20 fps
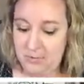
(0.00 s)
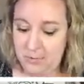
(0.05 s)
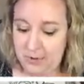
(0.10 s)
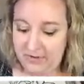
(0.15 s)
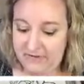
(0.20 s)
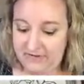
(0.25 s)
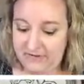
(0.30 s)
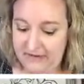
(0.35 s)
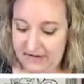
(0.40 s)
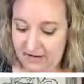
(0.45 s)

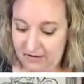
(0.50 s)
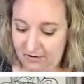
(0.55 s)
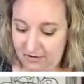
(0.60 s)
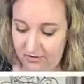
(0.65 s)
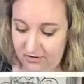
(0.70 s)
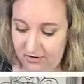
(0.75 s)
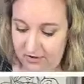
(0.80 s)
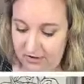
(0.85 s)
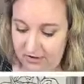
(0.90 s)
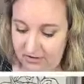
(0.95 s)
put that
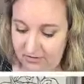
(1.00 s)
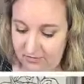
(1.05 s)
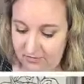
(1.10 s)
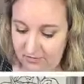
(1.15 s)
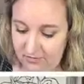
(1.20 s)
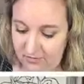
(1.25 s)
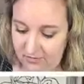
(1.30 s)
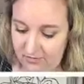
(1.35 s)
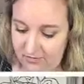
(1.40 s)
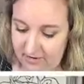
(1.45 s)
on
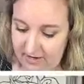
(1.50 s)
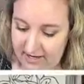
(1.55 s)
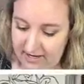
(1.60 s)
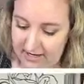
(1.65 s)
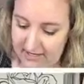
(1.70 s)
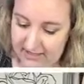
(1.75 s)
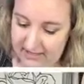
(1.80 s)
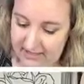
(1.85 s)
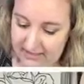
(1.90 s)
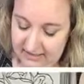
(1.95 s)

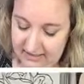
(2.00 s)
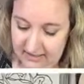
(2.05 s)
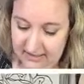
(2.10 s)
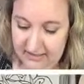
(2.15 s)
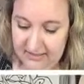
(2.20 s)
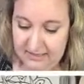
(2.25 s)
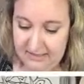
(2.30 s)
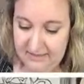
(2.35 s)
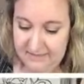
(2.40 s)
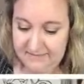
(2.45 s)
right
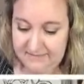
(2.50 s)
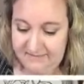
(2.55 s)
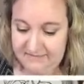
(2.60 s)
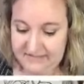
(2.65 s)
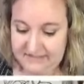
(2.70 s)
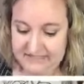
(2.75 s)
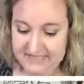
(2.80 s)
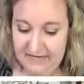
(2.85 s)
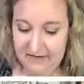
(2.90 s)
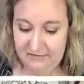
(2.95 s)

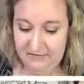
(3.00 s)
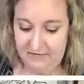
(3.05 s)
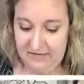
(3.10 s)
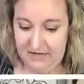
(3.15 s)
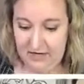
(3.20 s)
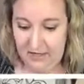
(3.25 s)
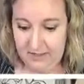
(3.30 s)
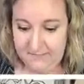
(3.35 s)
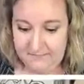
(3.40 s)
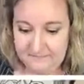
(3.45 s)
down
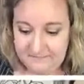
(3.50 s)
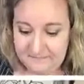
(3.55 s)
there.